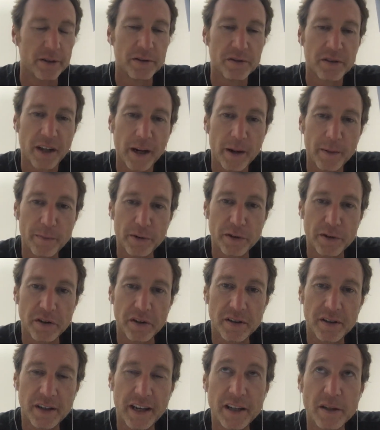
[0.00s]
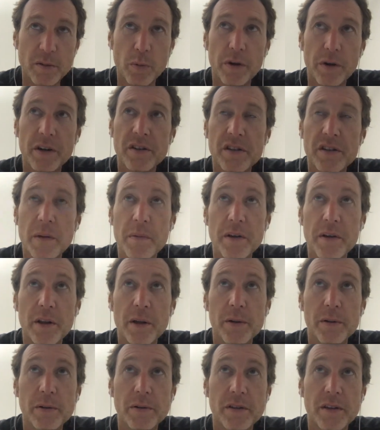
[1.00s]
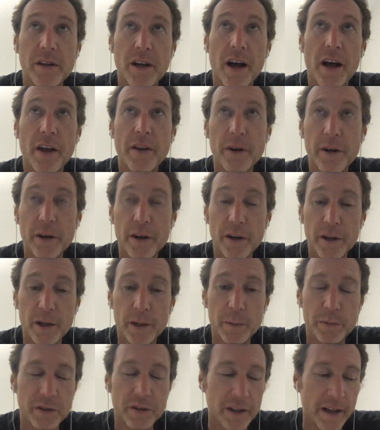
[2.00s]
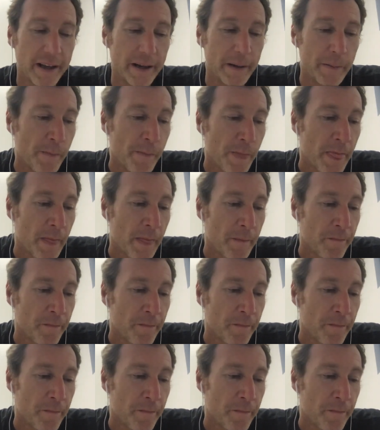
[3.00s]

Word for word: they're set up for success what are some of those other herbs that